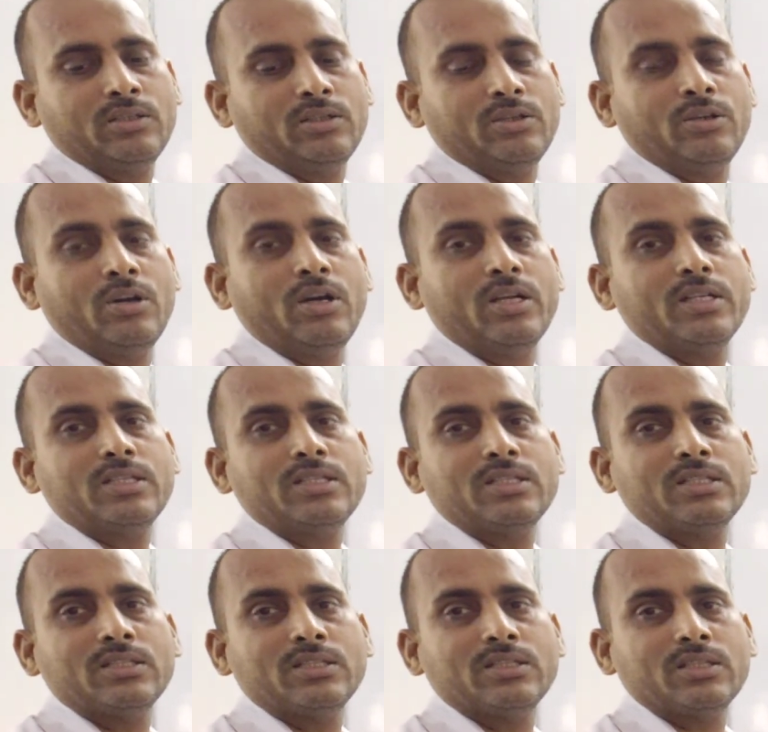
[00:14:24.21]

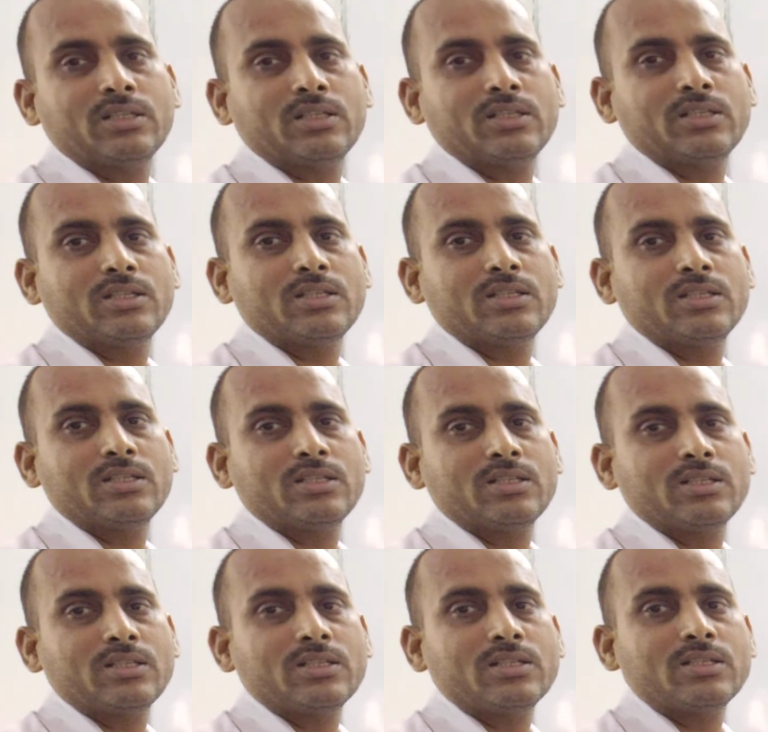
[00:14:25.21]
nor
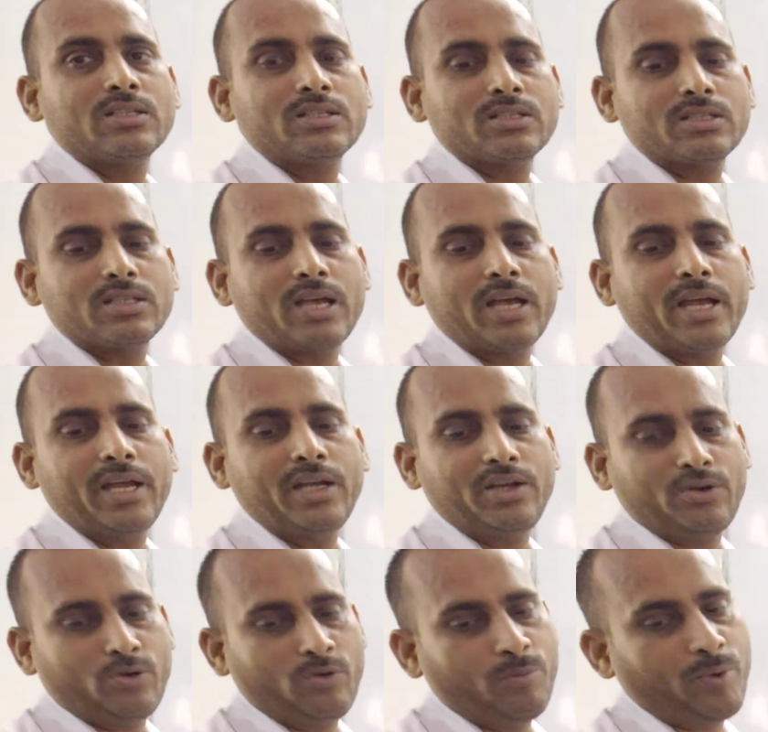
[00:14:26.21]

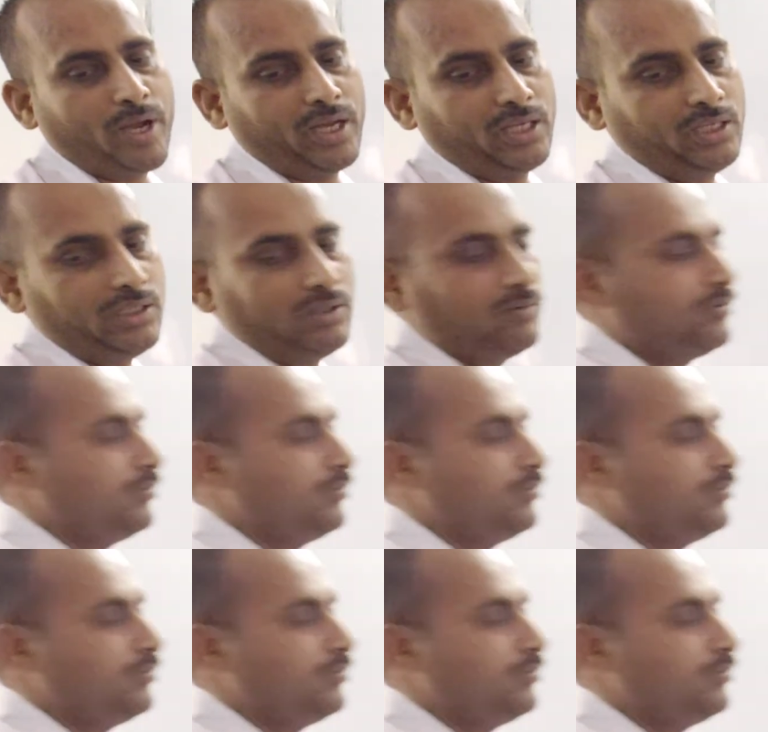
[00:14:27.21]
cytropine